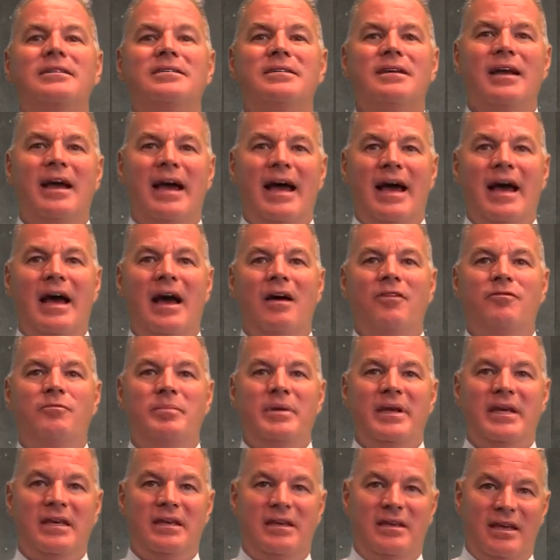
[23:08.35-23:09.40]
to have
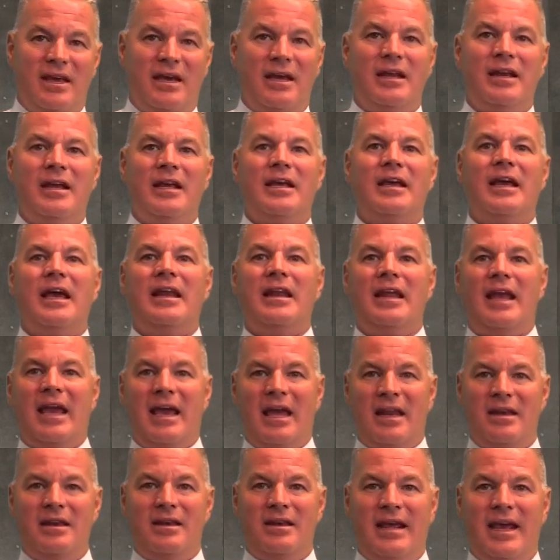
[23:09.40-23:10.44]
beginning and
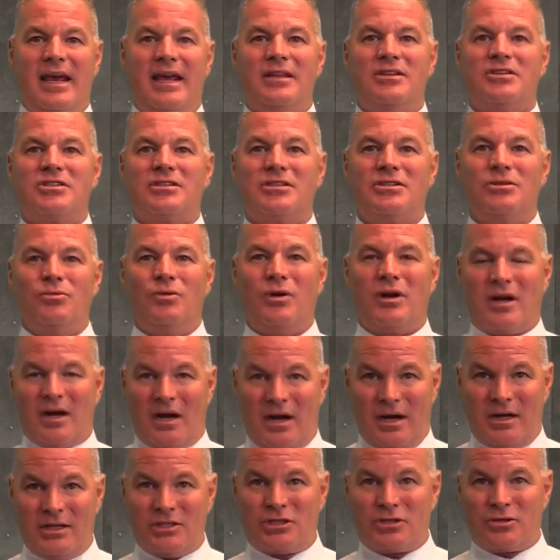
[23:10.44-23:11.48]
end dates to a
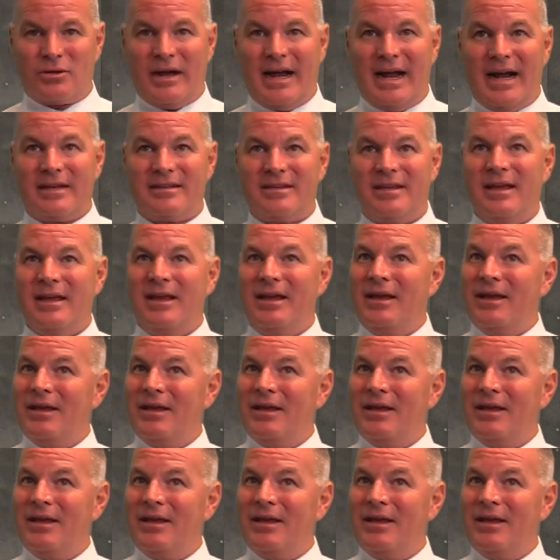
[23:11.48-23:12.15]
contract.